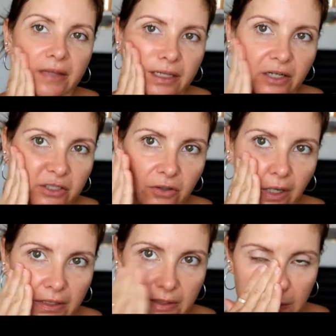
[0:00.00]
then I
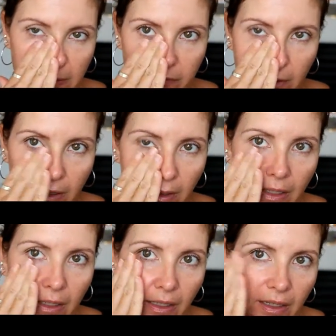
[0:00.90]
try and sort of
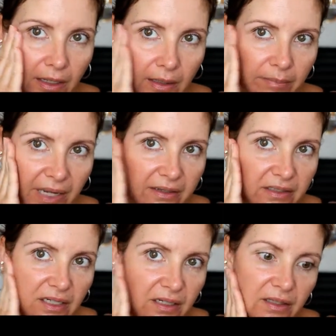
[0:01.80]

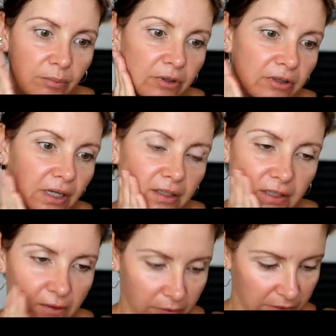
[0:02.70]
pat the
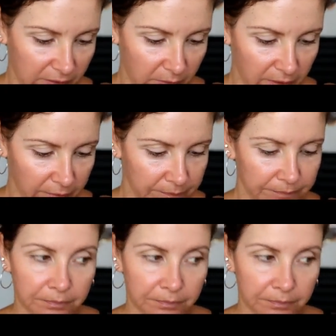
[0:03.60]
product on as well.